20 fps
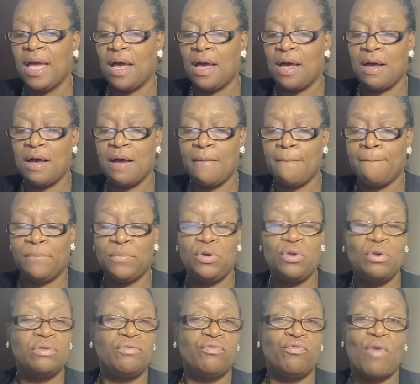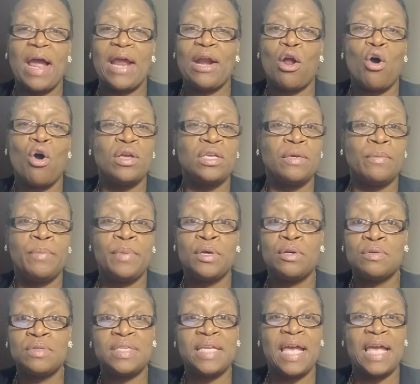Write all your
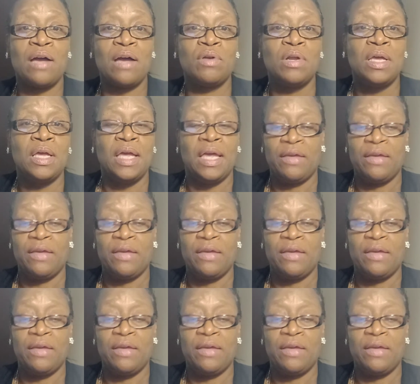bills down,